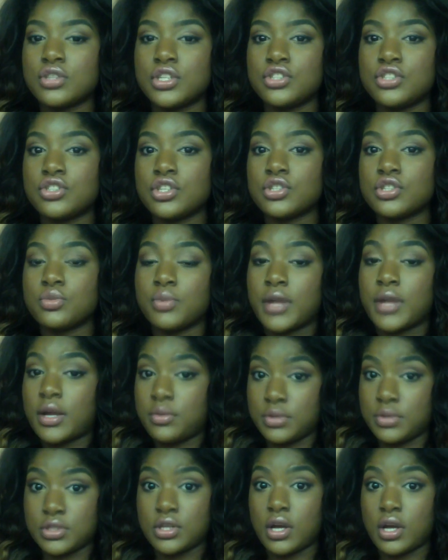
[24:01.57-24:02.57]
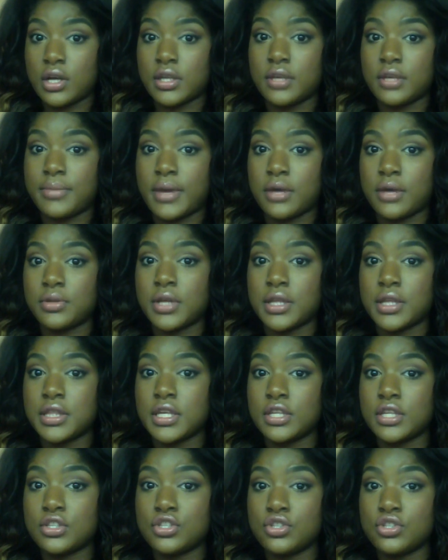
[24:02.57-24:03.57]
just what I was talking about.
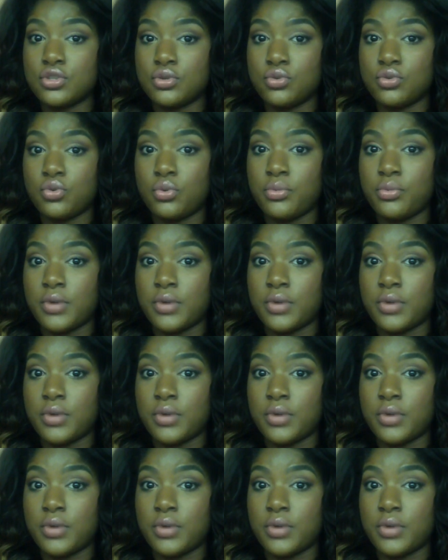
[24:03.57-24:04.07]
Nothing too